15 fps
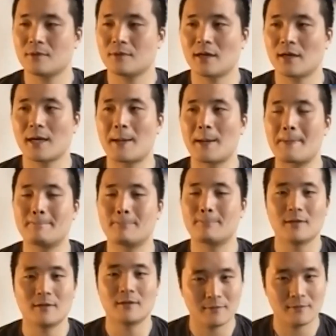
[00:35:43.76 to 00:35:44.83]
again,
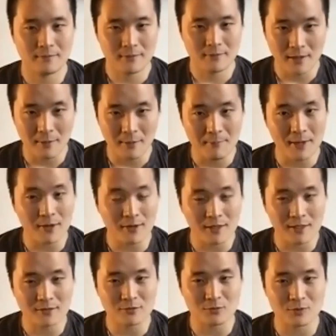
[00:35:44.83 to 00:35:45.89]

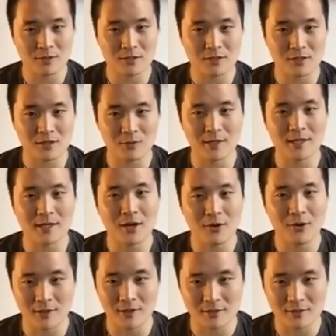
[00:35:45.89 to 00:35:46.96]
Americans with Korean
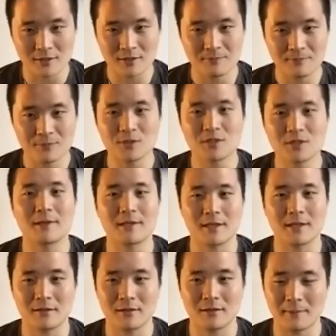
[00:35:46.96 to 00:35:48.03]
heritage. We should make
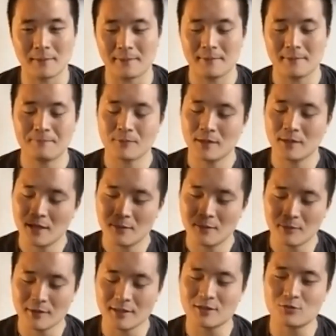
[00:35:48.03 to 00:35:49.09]
that clear. Mm-hmm.
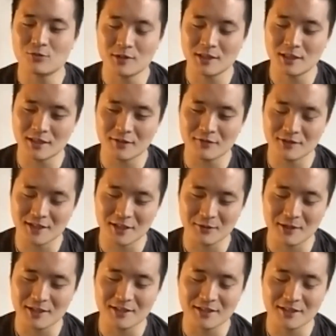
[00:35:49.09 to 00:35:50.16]
But these 3 different
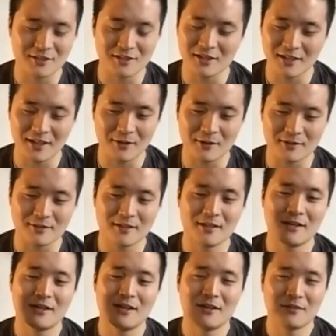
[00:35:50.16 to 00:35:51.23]
generations is hilarious.
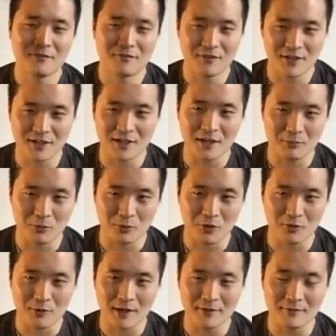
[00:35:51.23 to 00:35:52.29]
Vietnam
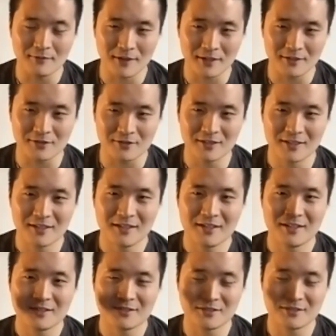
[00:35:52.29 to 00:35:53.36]
War vets,
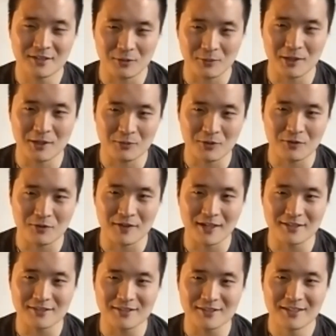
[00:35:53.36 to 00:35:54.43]
Korean War
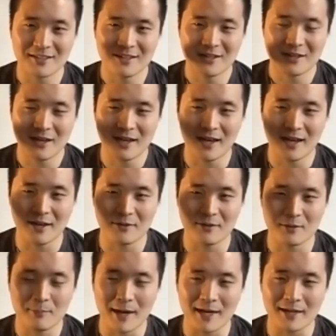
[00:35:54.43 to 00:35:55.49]
vets, and the
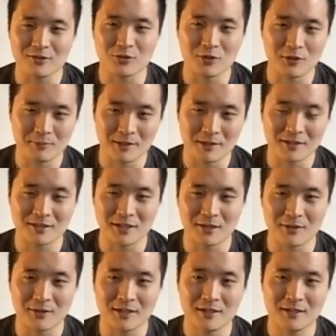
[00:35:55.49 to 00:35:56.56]
mandatory
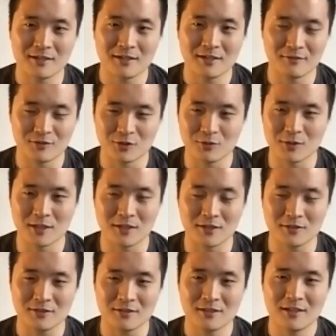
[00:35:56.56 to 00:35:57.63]
military of 2
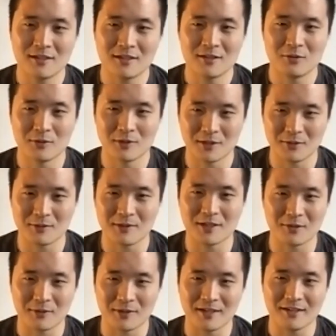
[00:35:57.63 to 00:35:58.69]
years when they were in
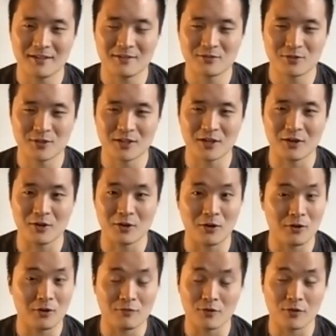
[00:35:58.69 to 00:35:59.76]
Korea. So they're
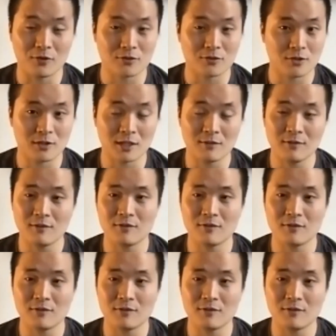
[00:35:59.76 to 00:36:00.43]
all so even if